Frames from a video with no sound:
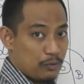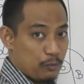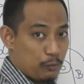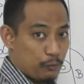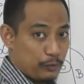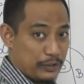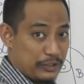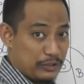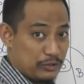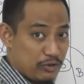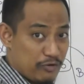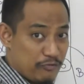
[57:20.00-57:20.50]

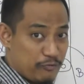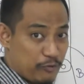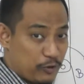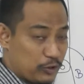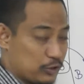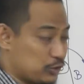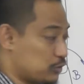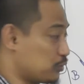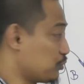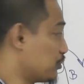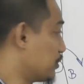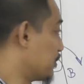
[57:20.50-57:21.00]
we know
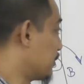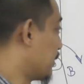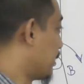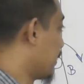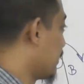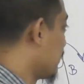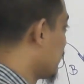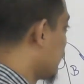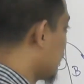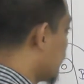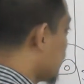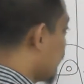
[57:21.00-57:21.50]
for sure
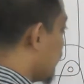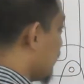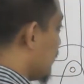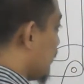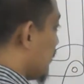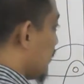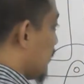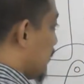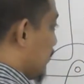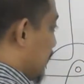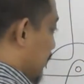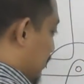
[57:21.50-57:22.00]
that
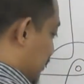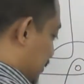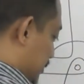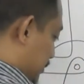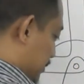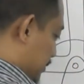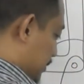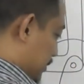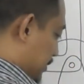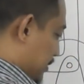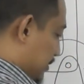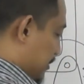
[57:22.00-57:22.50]

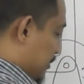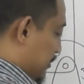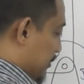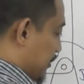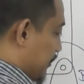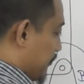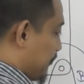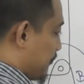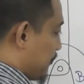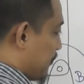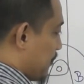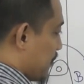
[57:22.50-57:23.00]

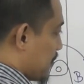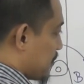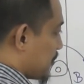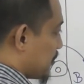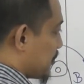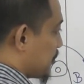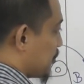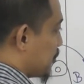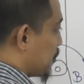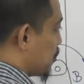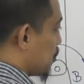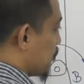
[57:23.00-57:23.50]
the
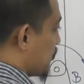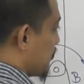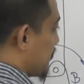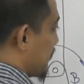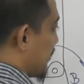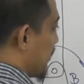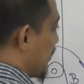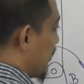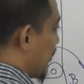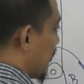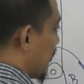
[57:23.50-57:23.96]
force should be